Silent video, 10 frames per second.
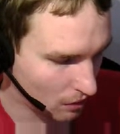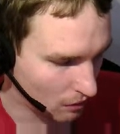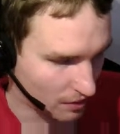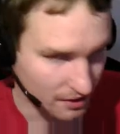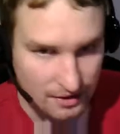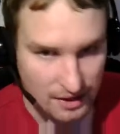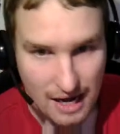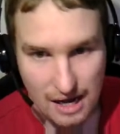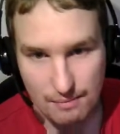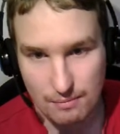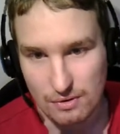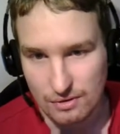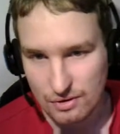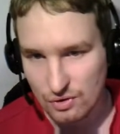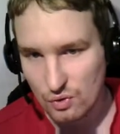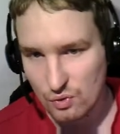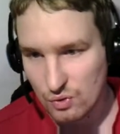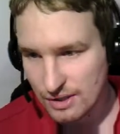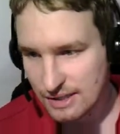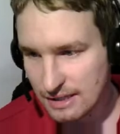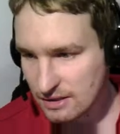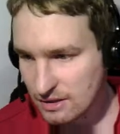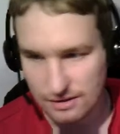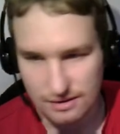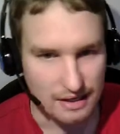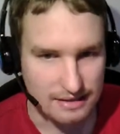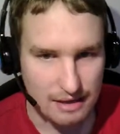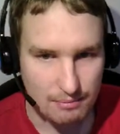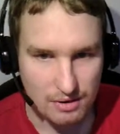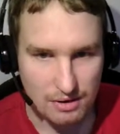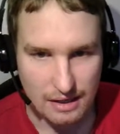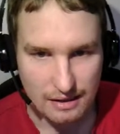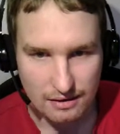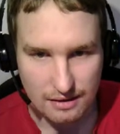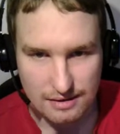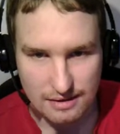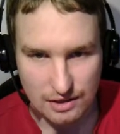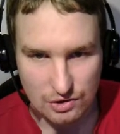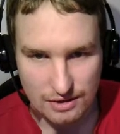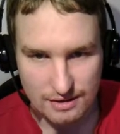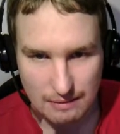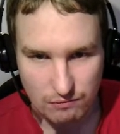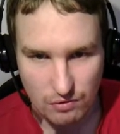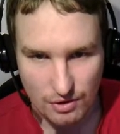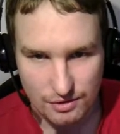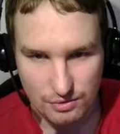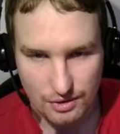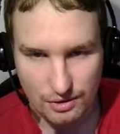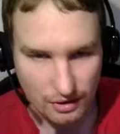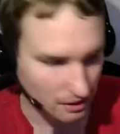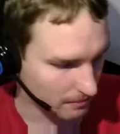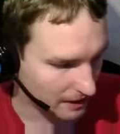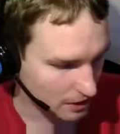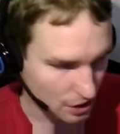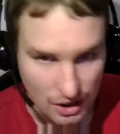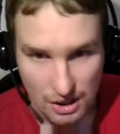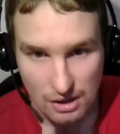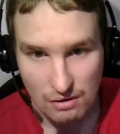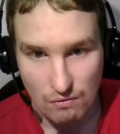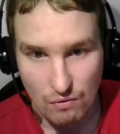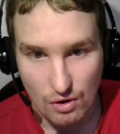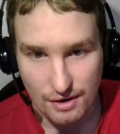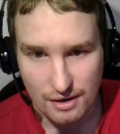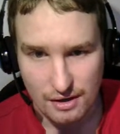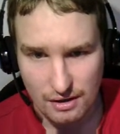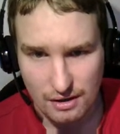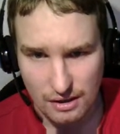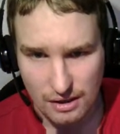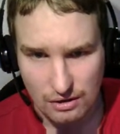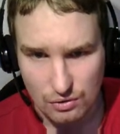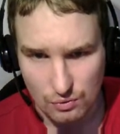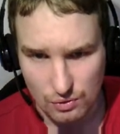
one time, or I don't know, it's just an example, and this is actually a subword, so you can match one into